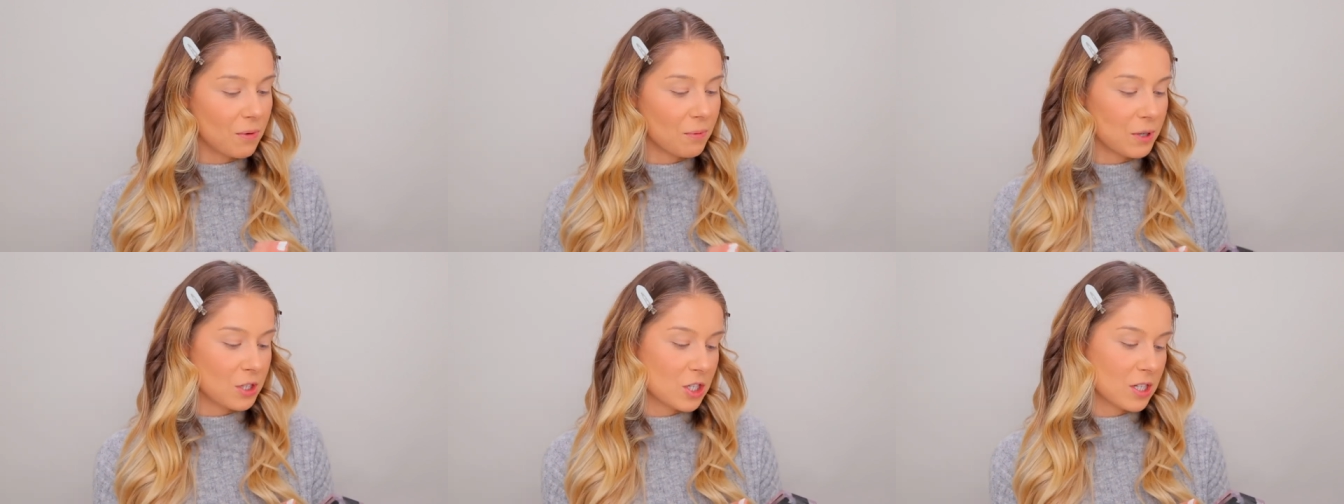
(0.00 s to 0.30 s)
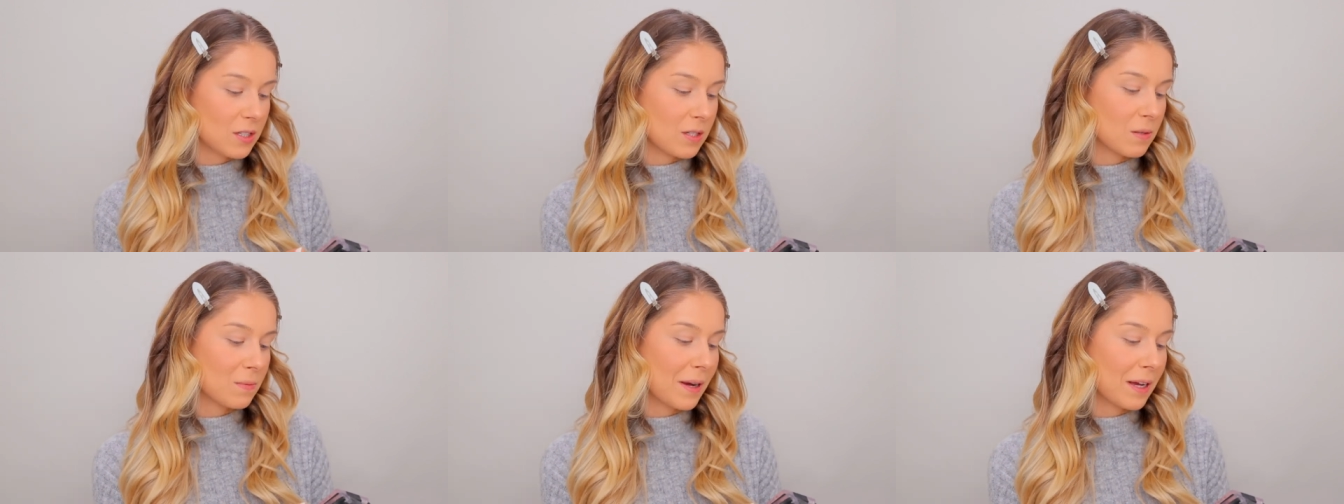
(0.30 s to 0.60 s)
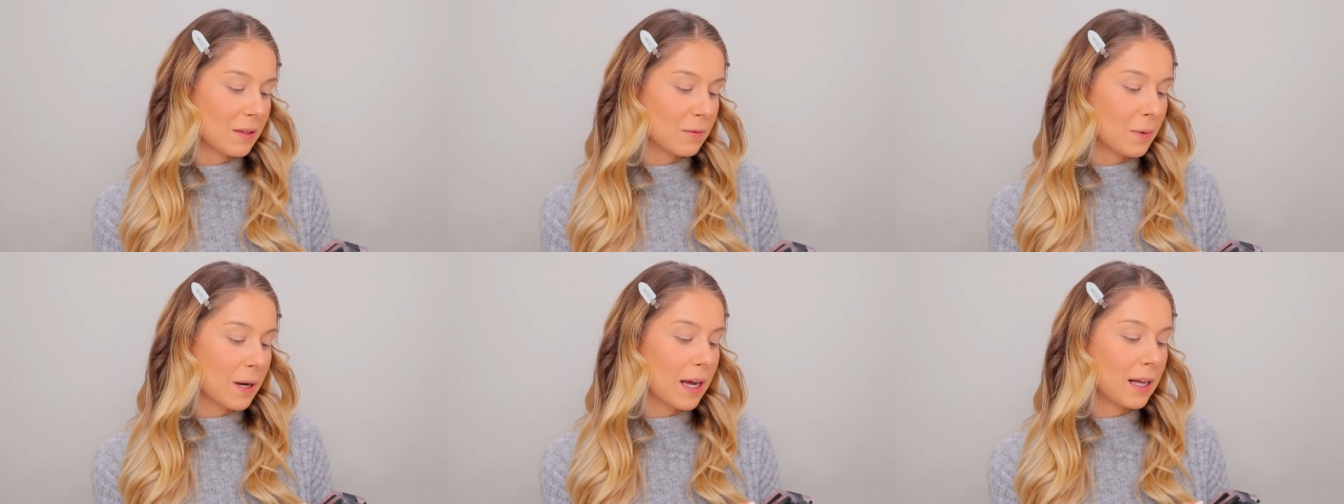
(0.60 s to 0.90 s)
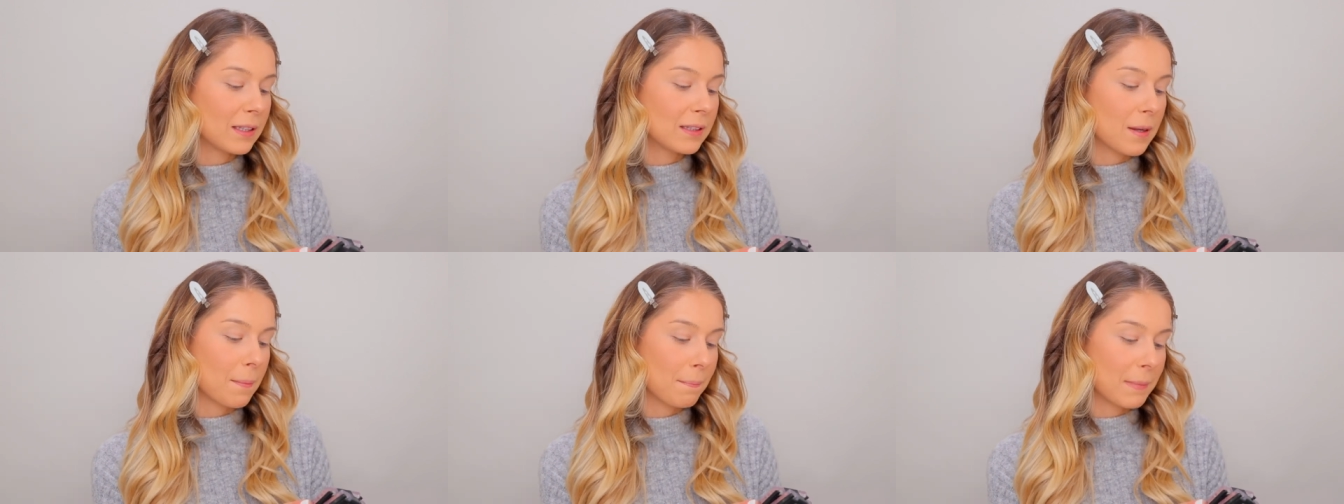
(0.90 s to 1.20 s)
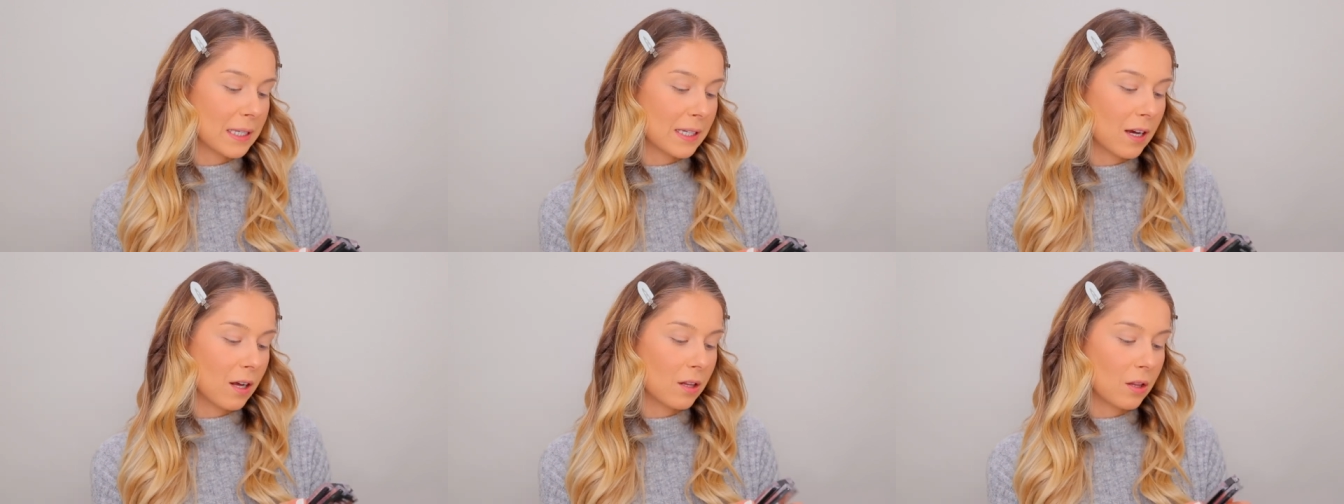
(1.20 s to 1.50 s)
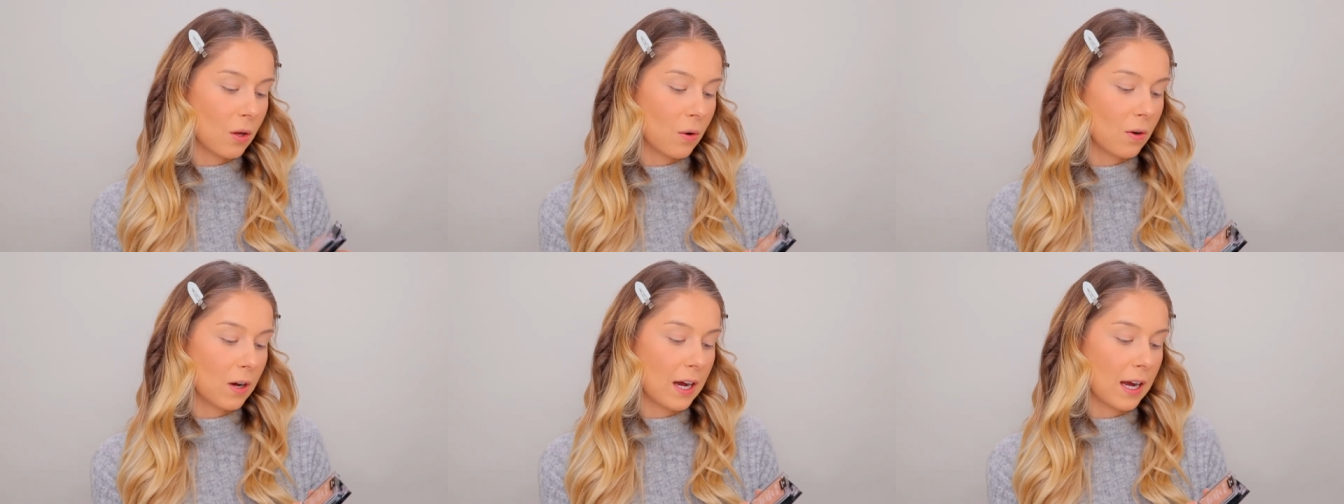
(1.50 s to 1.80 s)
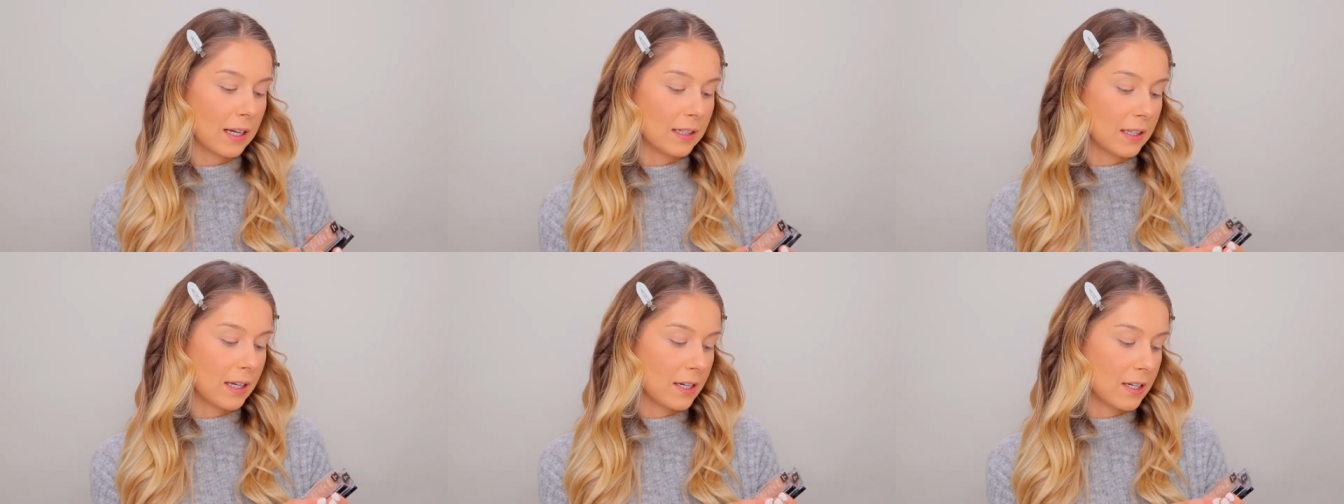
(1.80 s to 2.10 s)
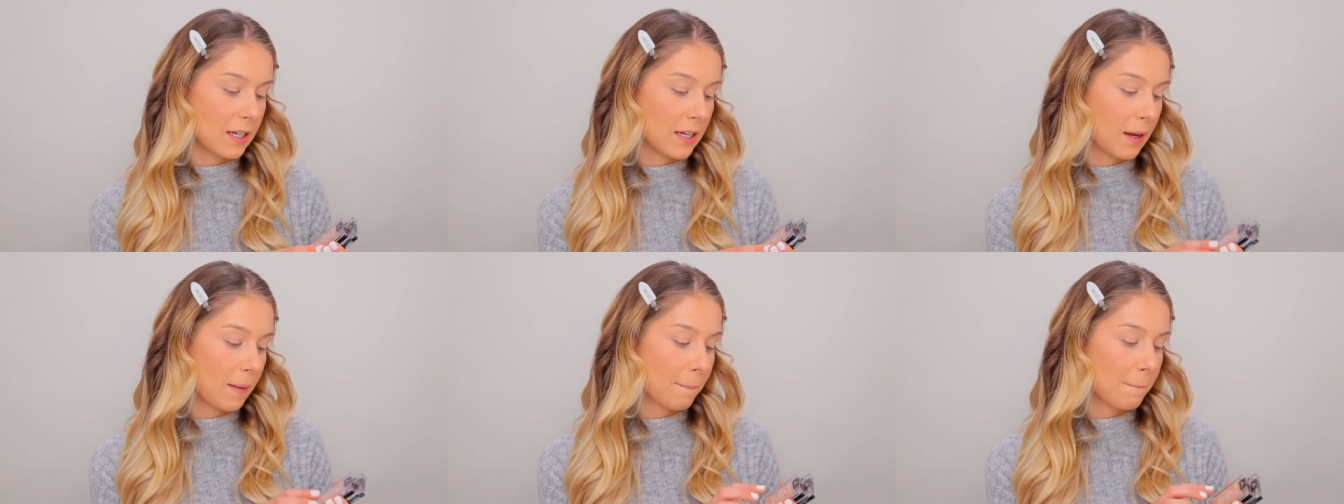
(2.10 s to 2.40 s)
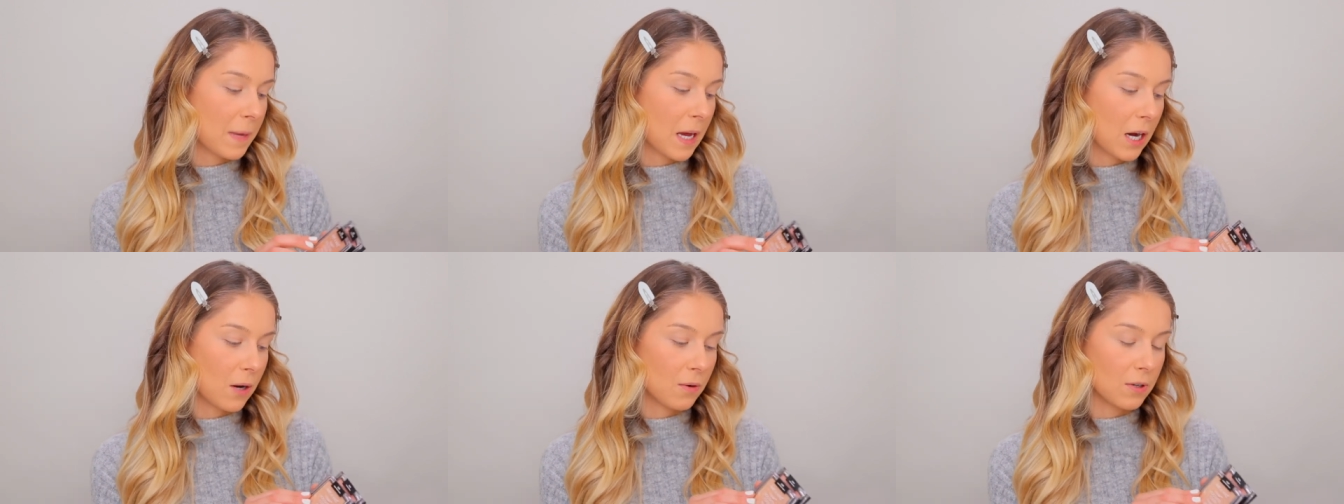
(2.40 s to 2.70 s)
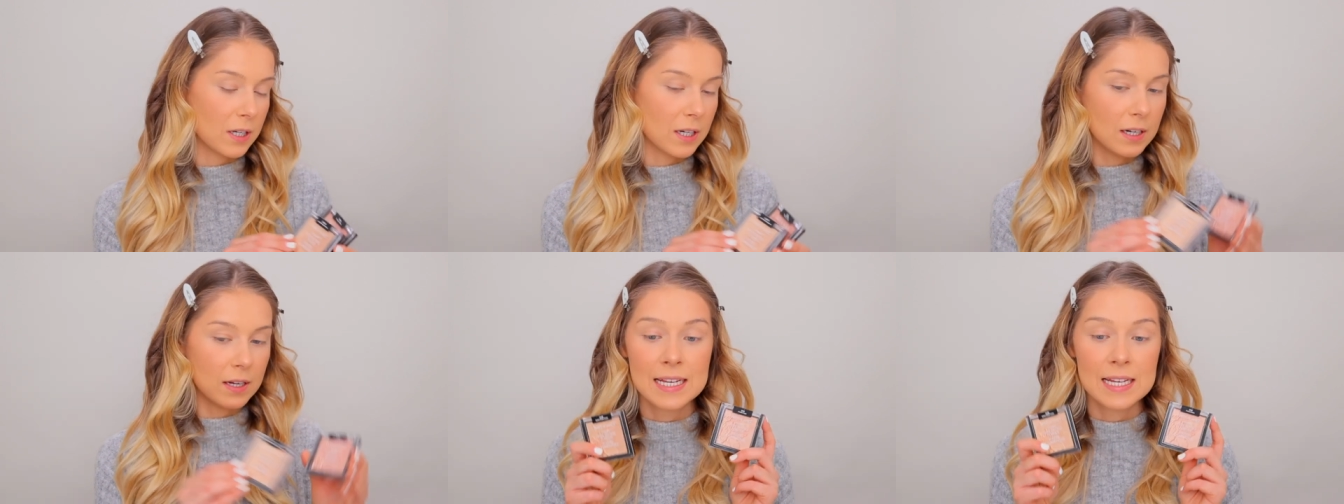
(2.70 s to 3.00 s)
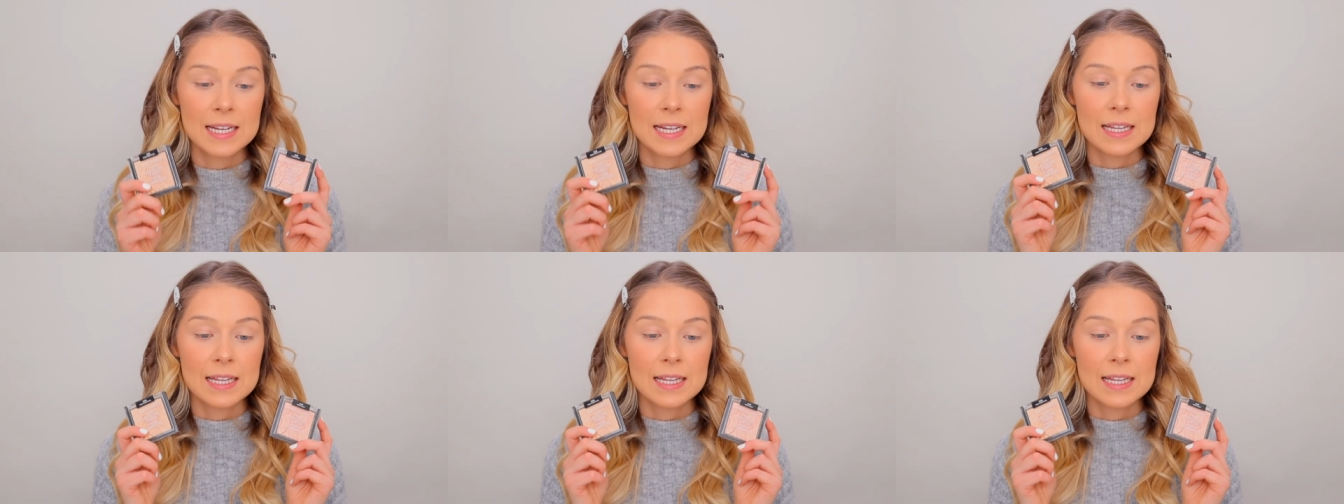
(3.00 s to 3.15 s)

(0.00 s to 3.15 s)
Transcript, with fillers: which is the Wet n Wild Mega Glow Highlighting Powder.